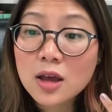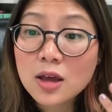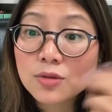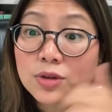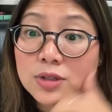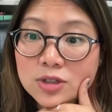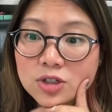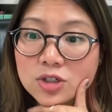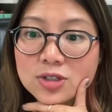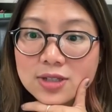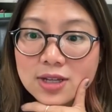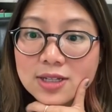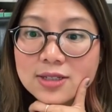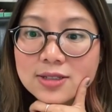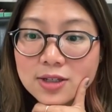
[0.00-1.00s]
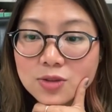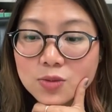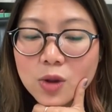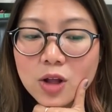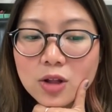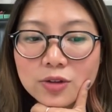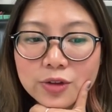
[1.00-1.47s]
research studies as
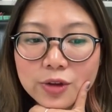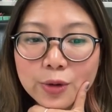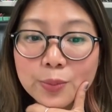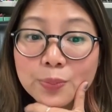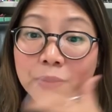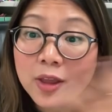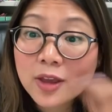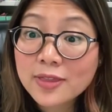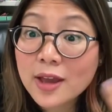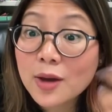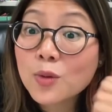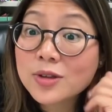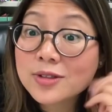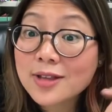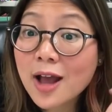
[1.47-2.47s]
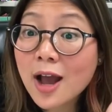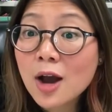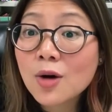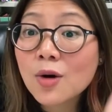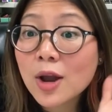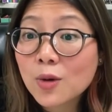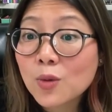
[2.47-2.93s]
well. So that was
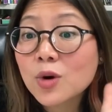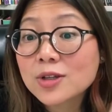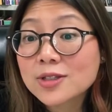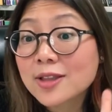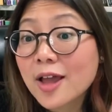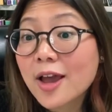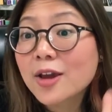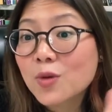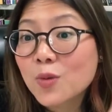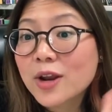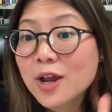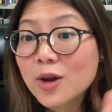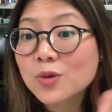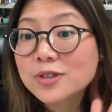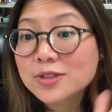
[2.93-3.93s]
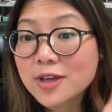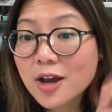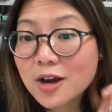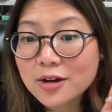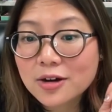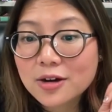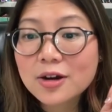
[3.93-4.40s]
how I was like when I was
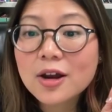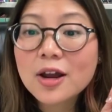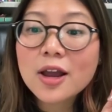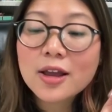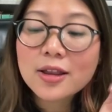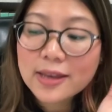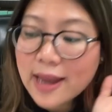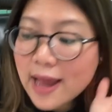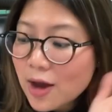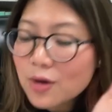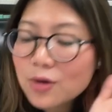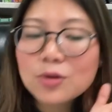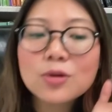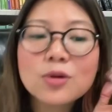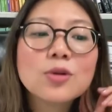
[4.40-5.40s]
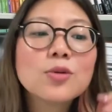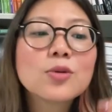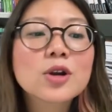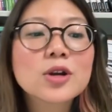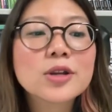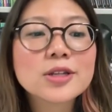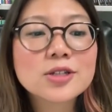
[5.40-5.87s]
younger. Now we're
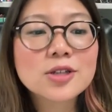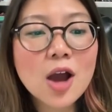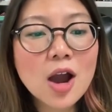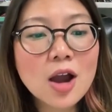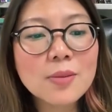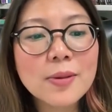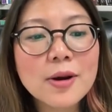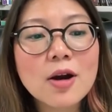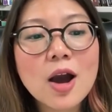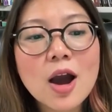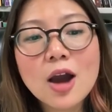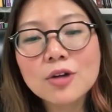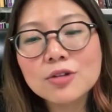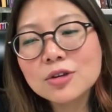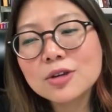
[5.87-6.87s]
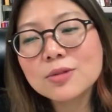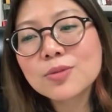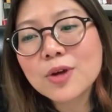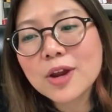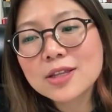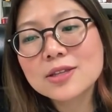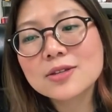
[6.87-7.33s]
going to talk about how you can
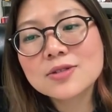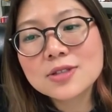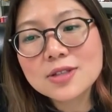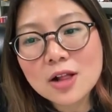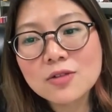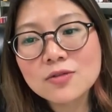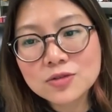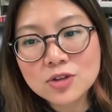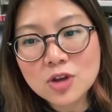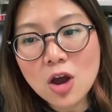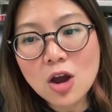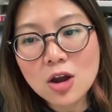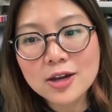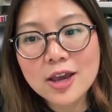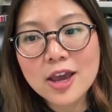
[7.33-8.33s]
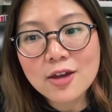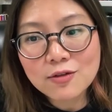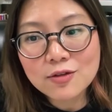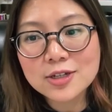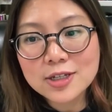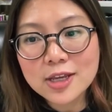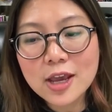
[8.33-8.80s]
practice self-talk
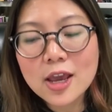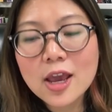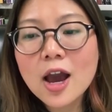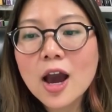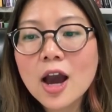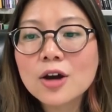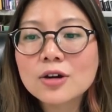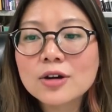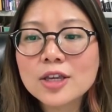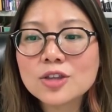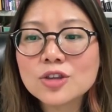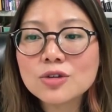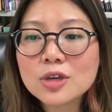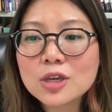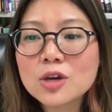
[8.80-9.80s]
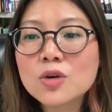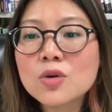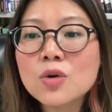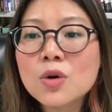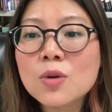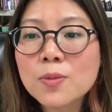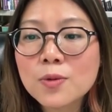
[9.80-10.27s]
every day. How can you
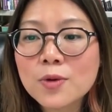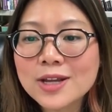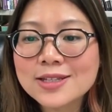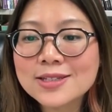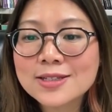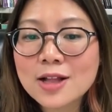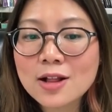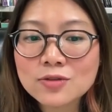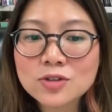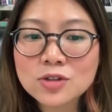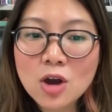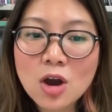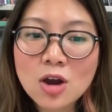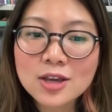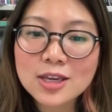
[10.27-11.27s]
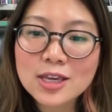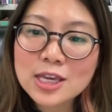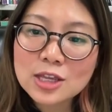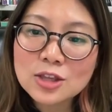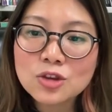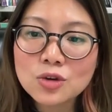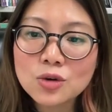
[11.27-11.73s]
incorporate self-talk
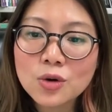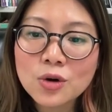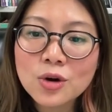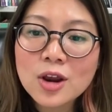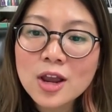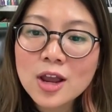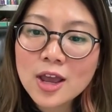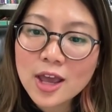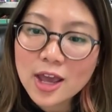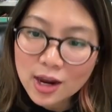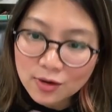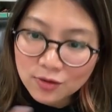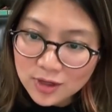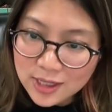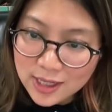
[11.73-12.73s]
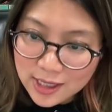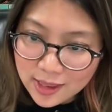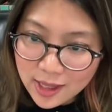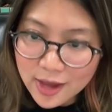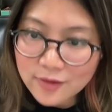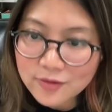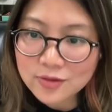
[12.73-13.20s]
in your everyday
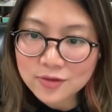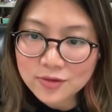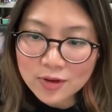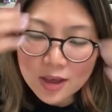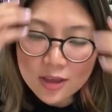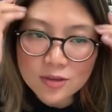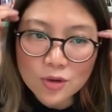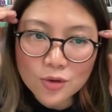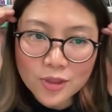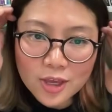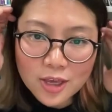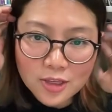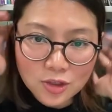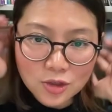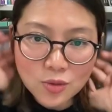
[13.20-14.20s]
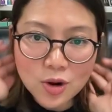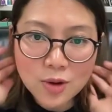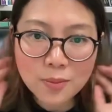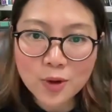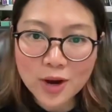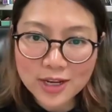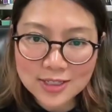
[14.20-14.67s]
life so that you are
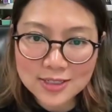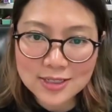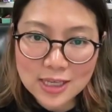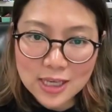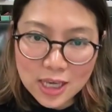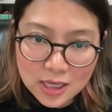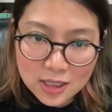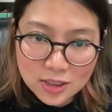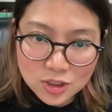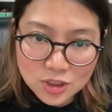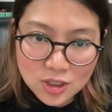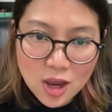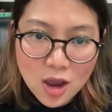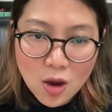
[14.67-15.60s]
practicing English